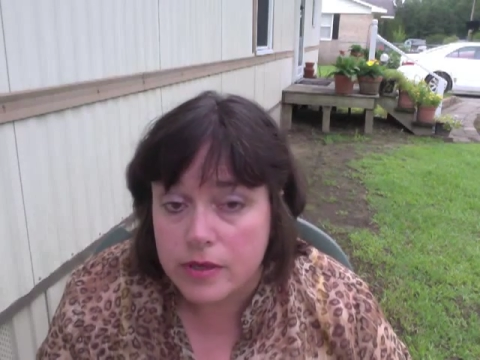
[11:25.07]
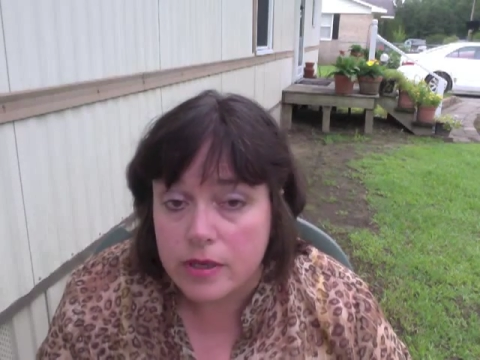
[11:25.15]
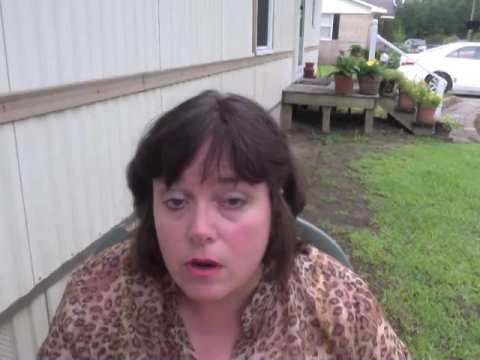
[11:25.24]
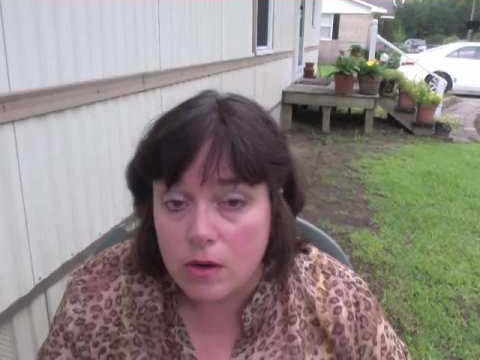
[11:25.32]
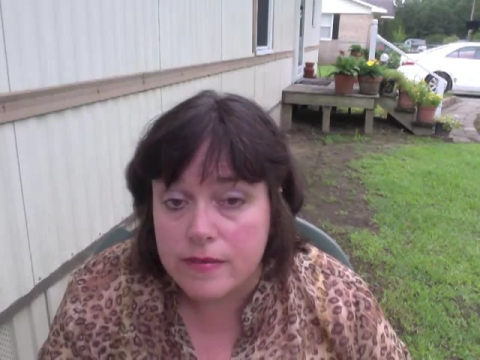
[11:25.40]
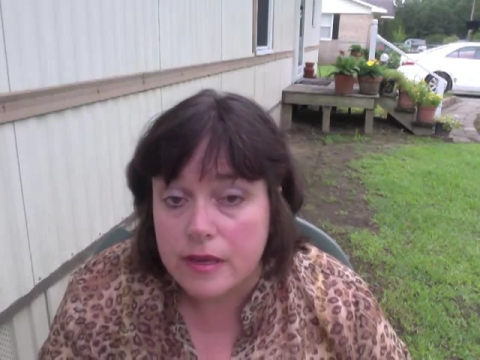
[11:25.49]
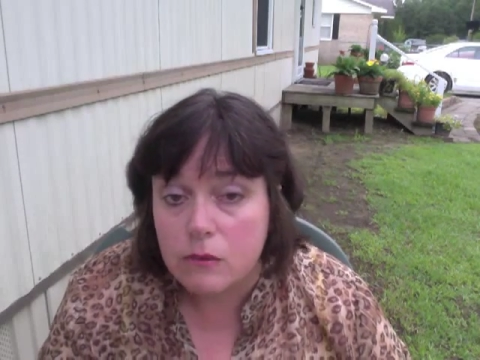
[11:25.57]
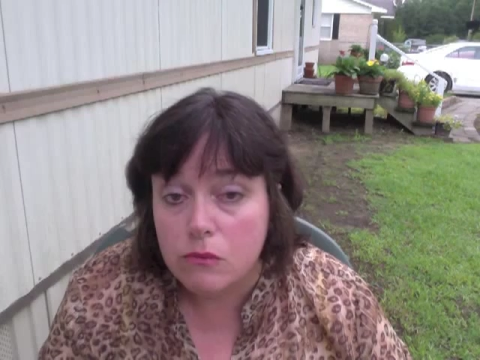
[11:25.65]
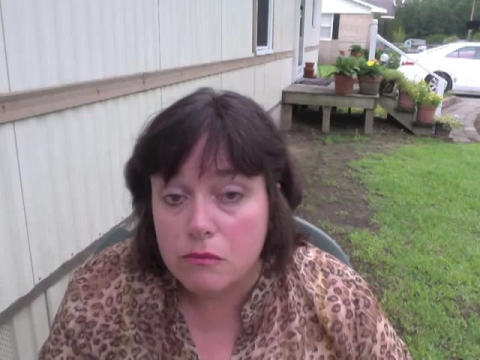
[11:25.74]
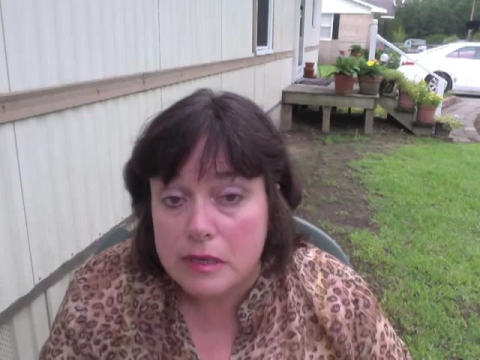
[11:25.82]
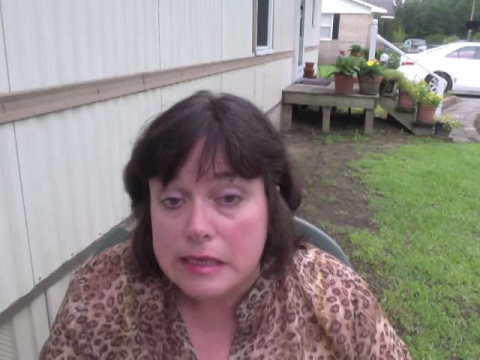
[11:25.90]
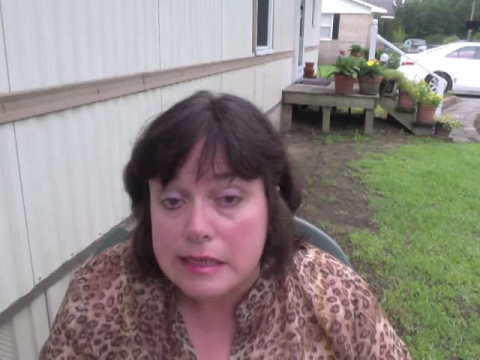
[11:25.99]
but are they
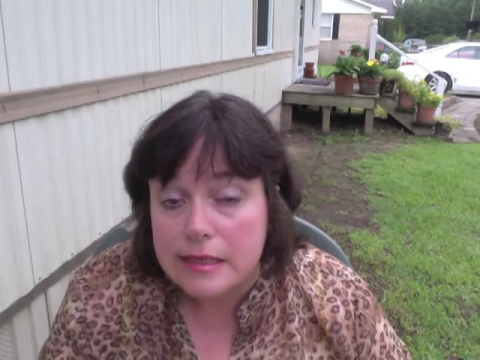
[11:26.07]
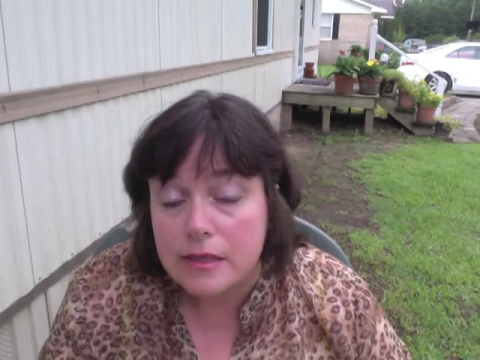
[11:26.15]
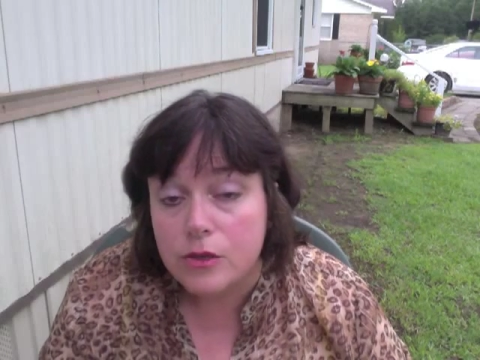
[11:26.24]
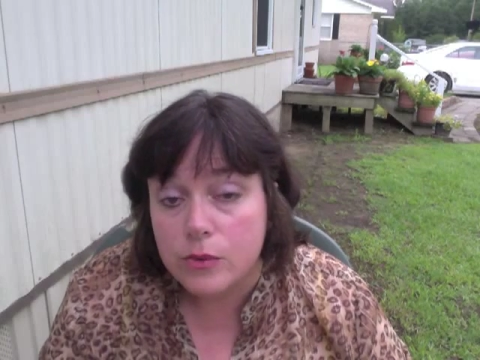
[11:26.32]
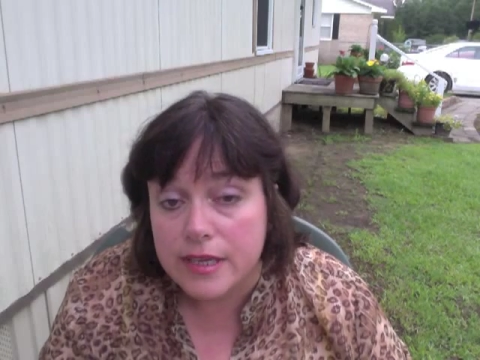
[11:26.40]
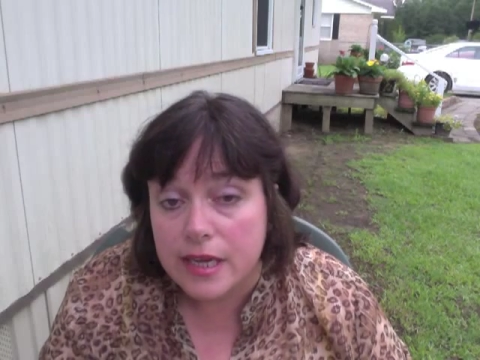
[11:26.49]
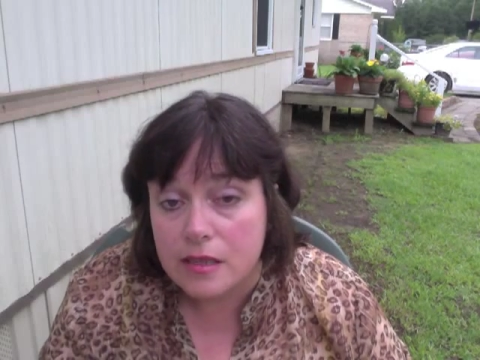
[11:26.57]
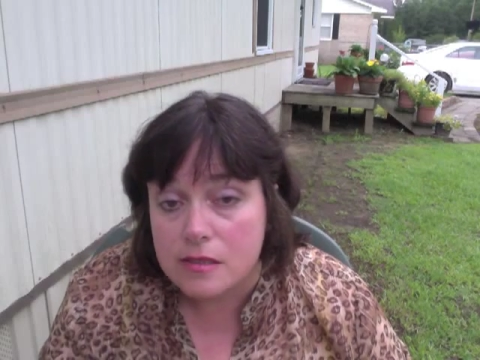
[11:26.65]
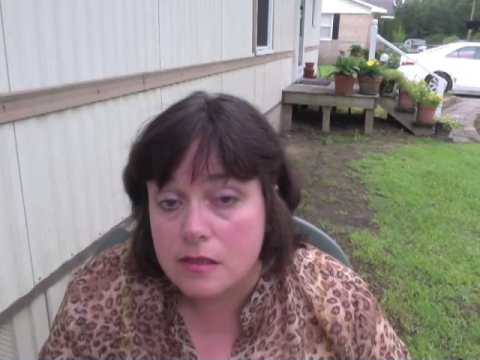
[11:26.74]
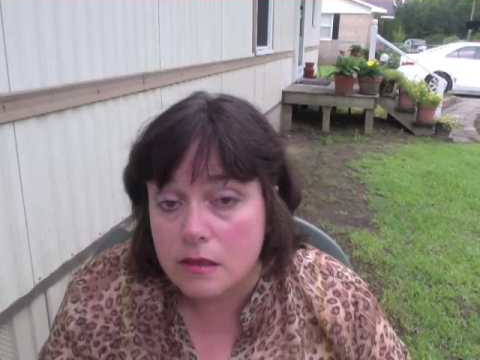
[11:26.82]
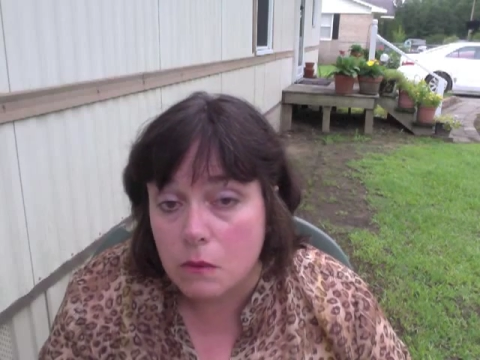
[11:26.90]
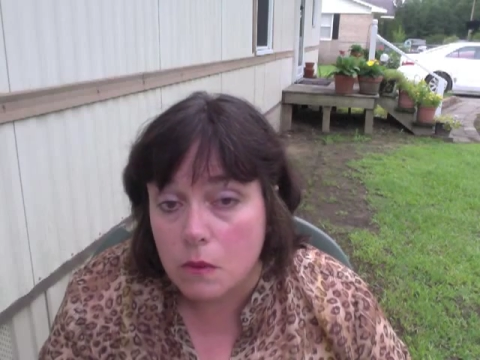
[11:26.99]
really doing
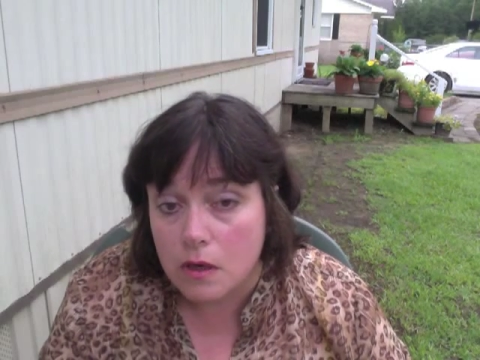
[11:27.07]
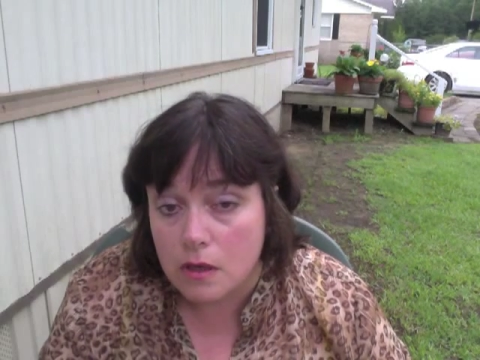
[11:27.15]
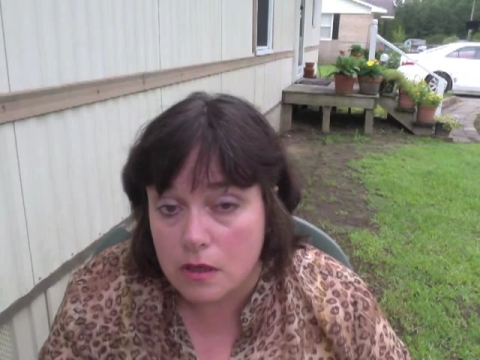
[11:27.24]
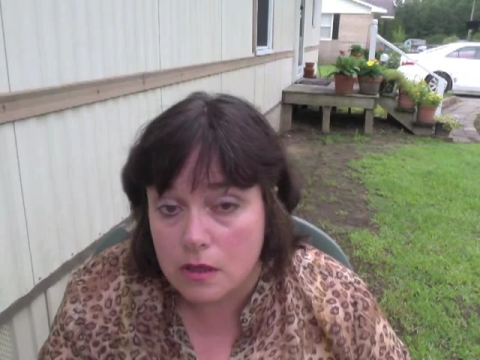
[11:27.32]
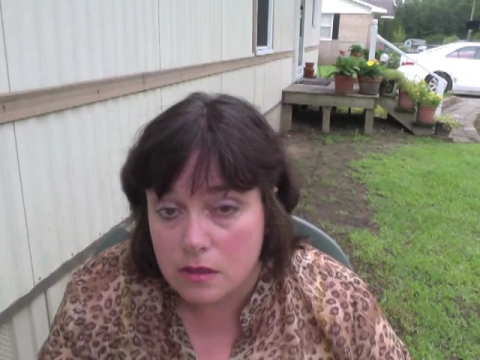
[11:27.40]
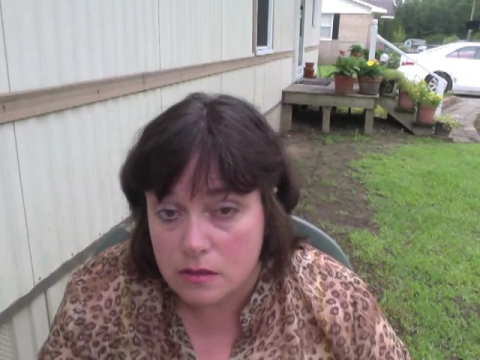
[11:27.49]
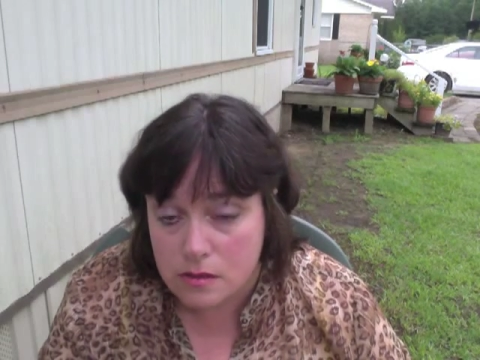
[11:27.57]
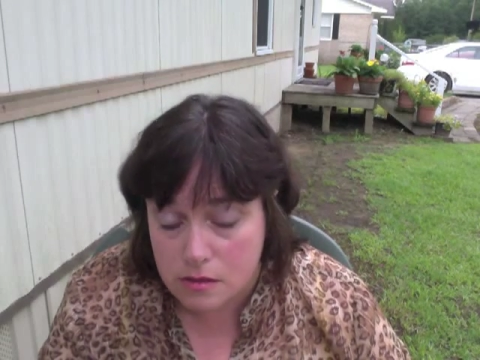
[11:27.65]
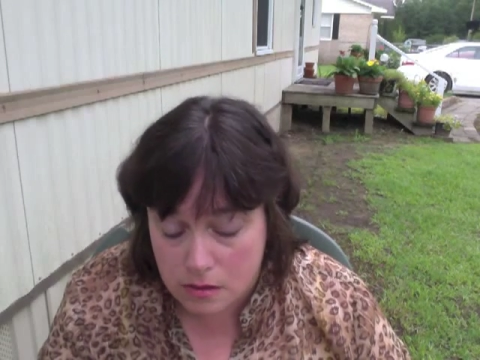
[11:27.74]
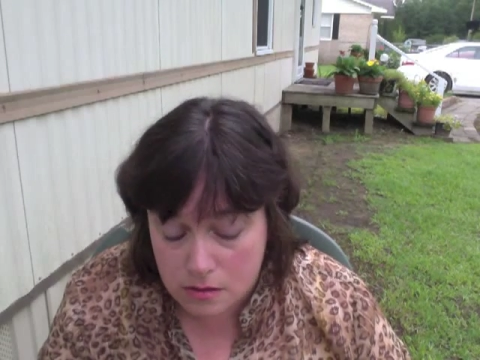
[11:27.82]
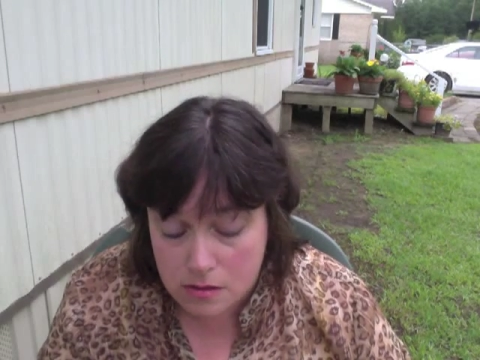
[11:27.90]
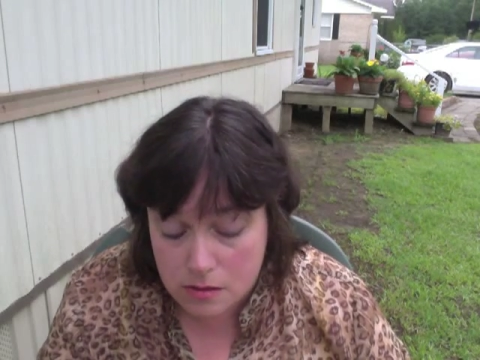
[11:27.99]
excellent work?
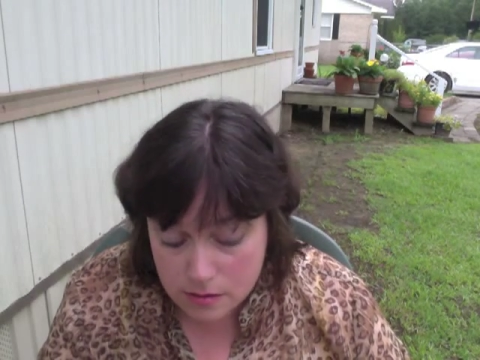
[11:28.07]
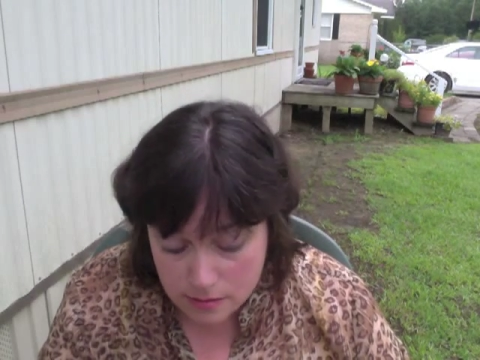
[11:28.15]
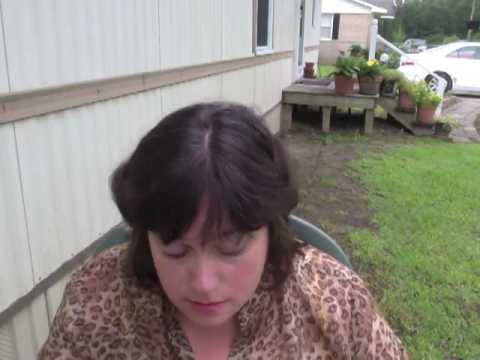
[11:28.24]
It's a